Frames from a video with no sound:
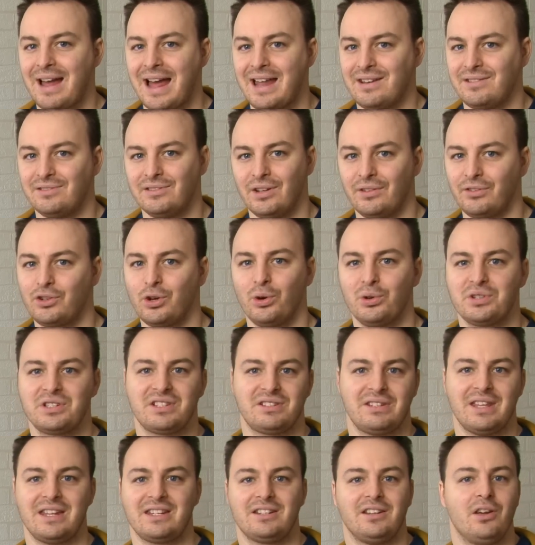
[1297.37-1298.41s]
and of course
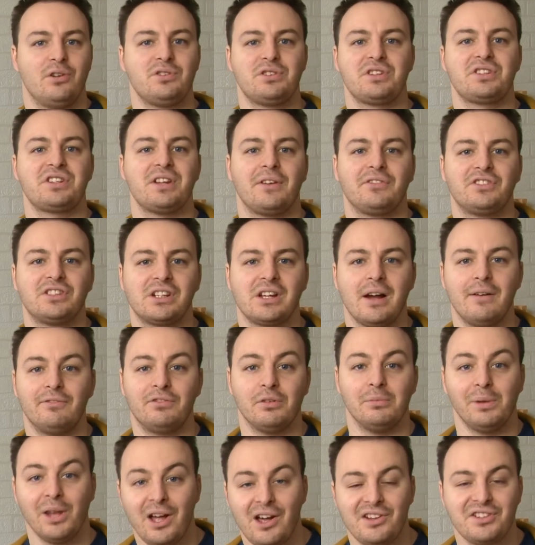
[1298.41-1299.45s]
there's loads of stuff to come
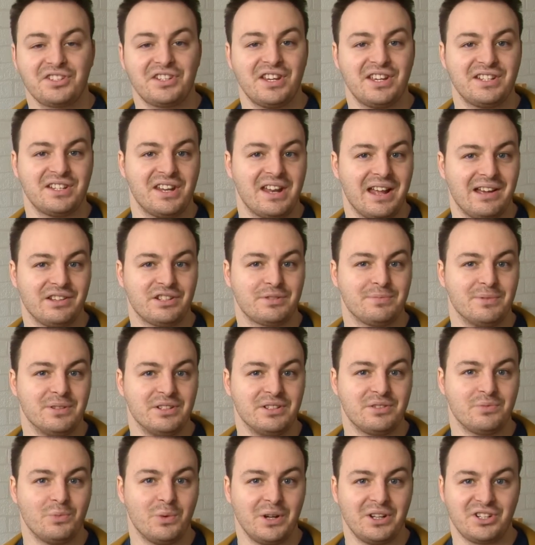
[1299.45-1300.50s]
from last year's
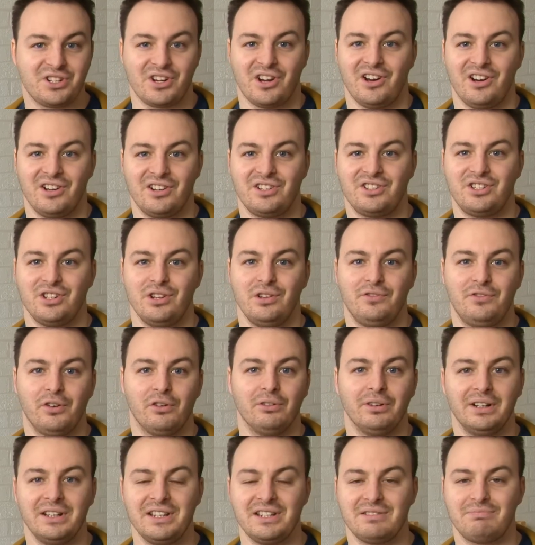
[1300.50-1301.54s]
announcements which are due for
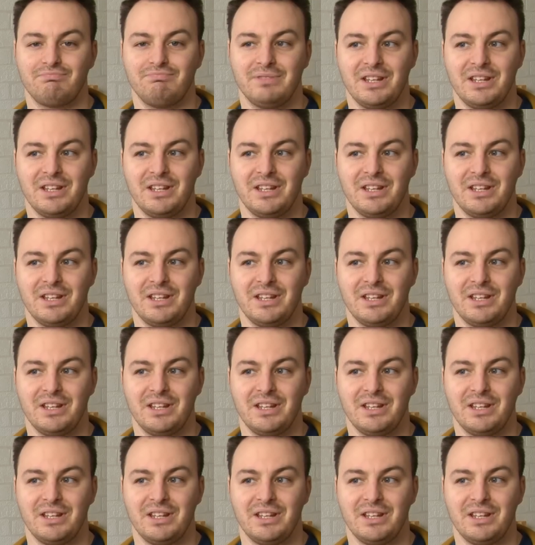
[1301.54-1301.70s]
release